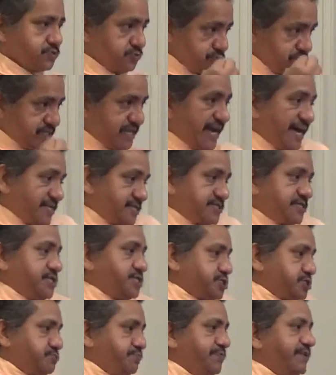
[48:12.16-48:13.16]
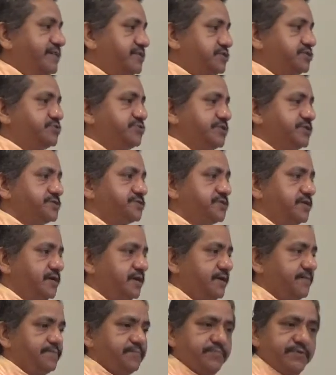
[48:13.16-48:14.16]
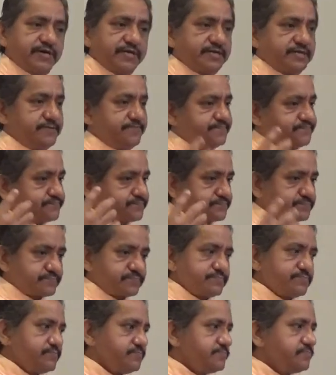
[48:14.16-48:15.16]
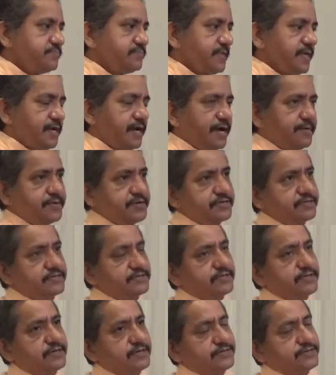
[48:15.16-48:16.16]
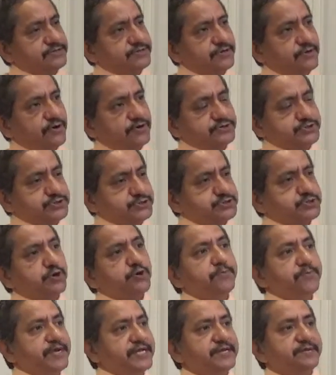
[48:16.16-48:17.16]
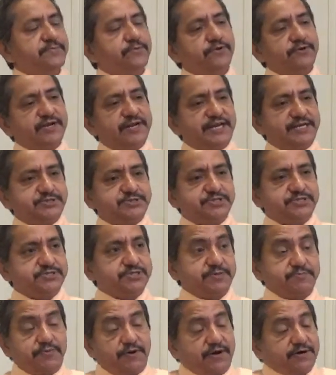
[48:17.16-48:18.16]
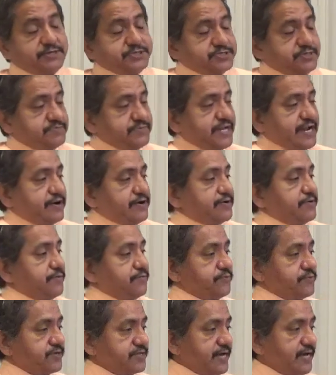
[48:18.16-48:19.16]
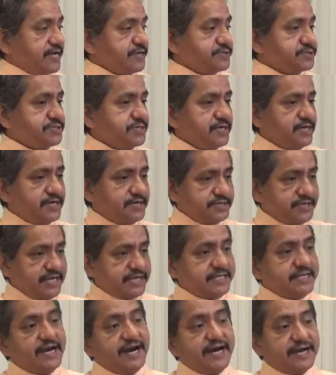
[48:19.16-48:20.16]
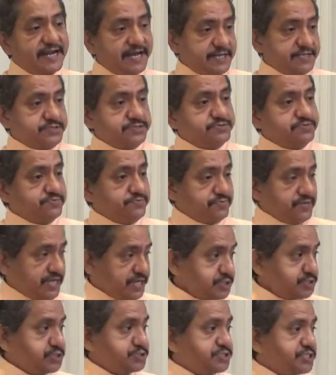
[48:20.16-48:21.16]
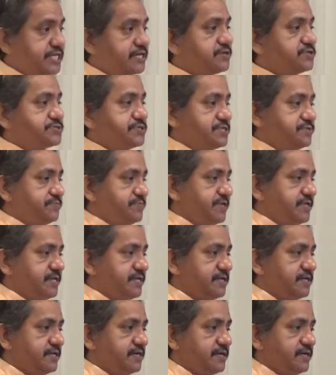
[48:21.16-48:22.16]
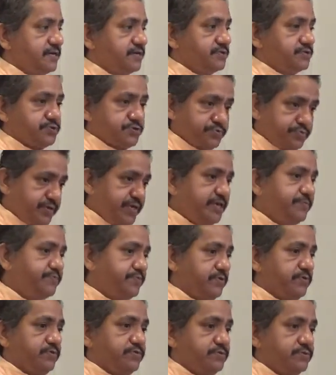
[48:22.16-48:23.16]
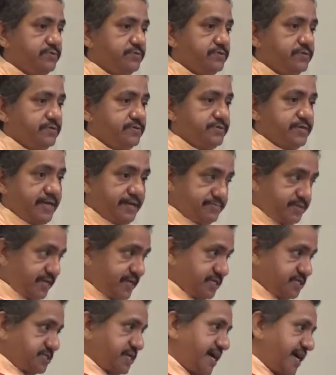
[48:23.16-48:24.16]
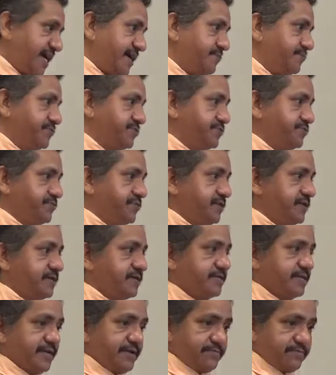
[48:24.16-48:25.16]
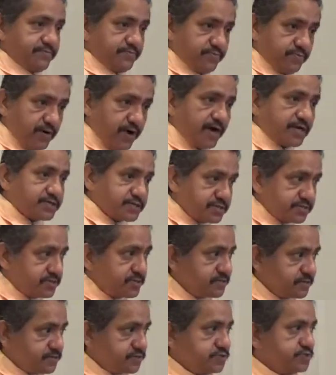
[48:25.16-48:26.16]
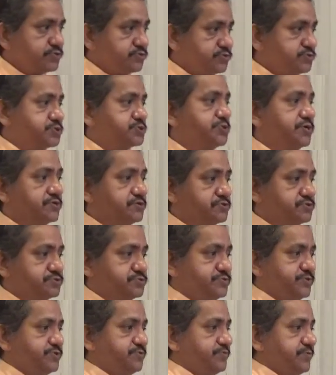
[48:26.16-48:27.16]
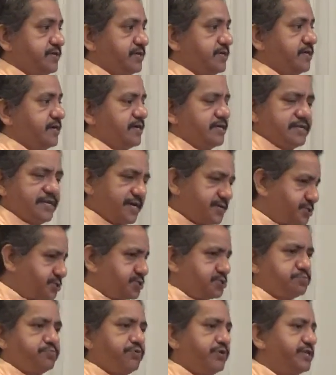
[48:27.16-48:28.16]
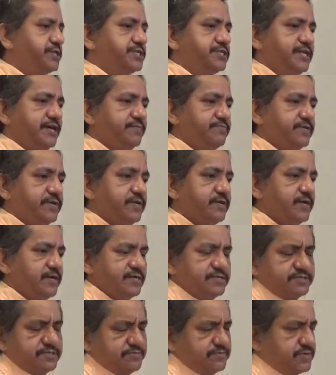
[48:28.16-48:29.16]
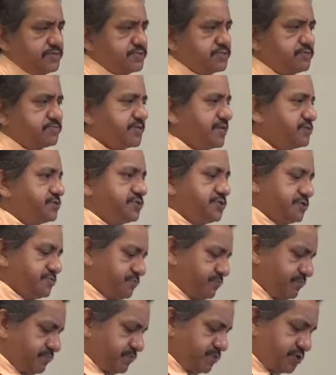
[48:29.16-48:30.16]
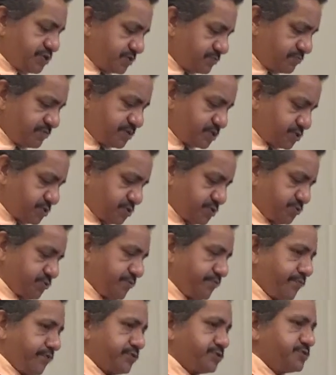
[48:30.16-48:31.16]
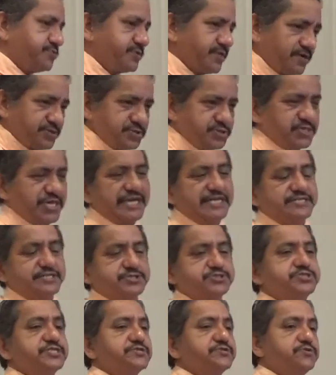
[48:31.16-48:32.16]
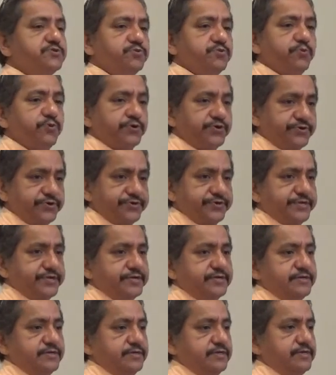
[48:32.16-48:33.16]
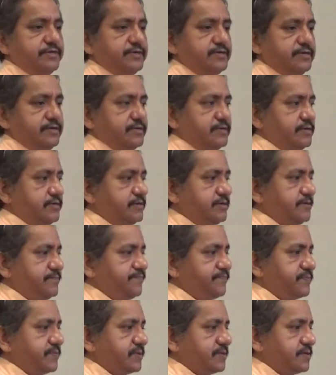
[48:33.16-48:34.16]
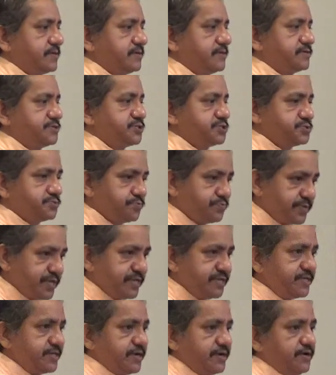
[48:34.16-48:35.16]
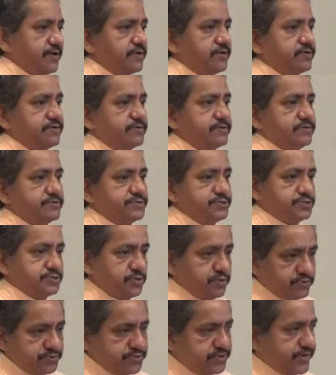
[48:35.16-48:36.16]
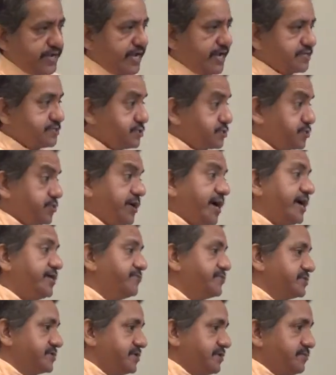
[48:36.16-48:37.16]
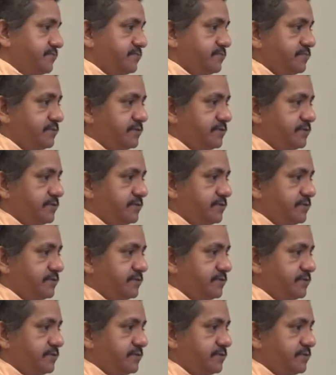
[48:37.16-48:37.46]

So God does speak to us, but I mean, there are so many more lessons and probably some that I don't even realize that God has instilled in me through people that have taken time with me, that have walked through struggles with me, not just preached at me. I mean, sometimes you can you can minister to a person without saying a single word. Amen. Just be there. Just hold their hand. Just cry with them.